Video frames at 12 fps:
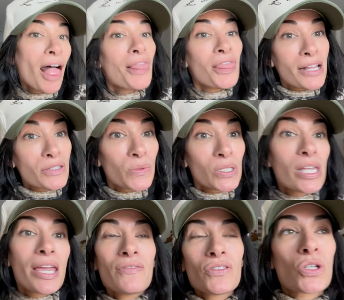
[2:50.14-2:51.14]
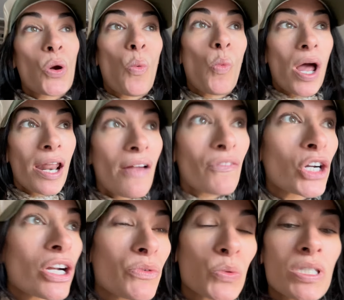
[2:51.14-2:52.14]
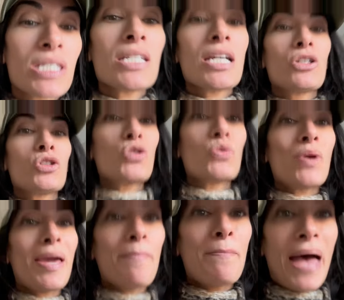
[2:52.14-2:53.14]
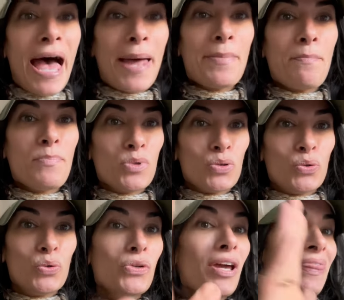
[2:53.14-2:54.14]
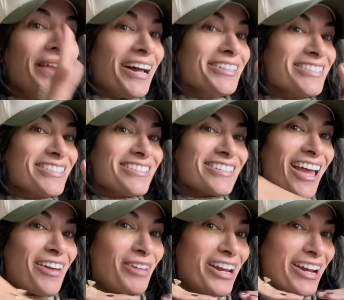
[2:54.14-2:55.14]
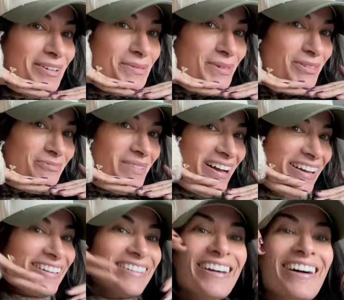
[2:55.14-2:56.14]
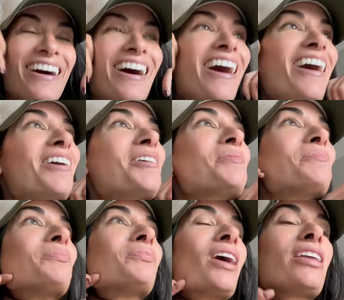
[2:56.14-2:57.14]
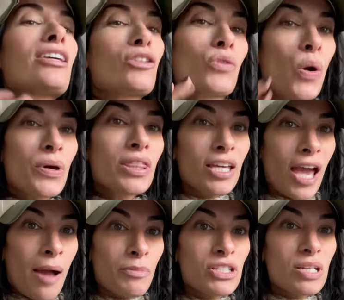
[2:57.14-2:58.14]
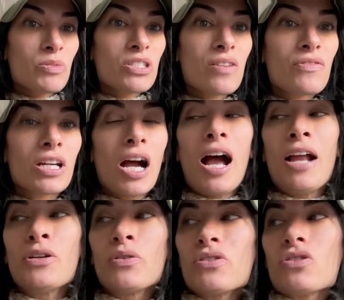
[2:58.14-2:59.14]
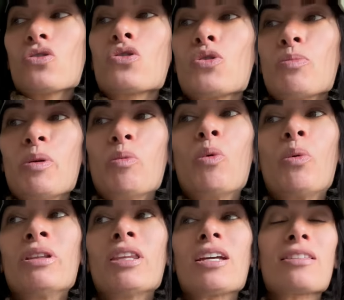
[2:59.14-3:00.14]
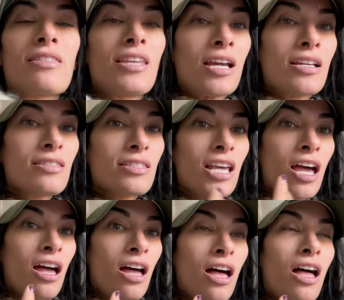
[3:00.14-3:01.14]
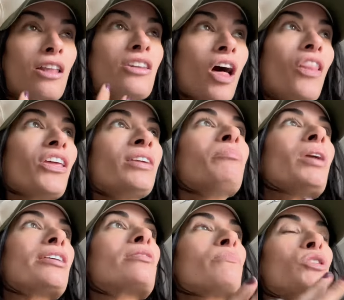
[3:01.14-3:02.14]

that's real life, so whatever. Everyone's entitled to a bad mood, and that's, and right now is one of mine. Um, and like throw in the camera type of stuff. Like I know this is stupid, but when like things, nothing makes me